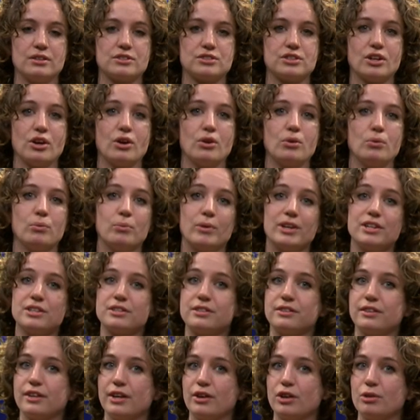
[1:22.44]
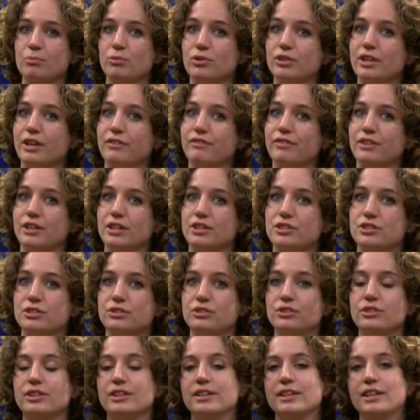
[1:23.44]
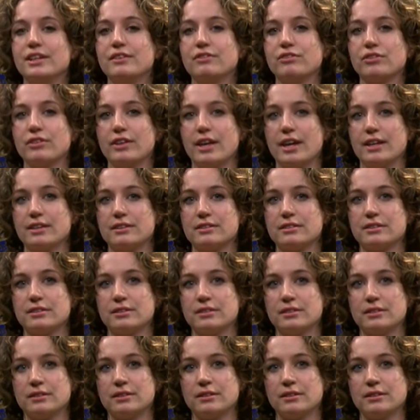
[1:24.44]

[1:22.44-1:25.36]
So which theorem or definition do you need for that?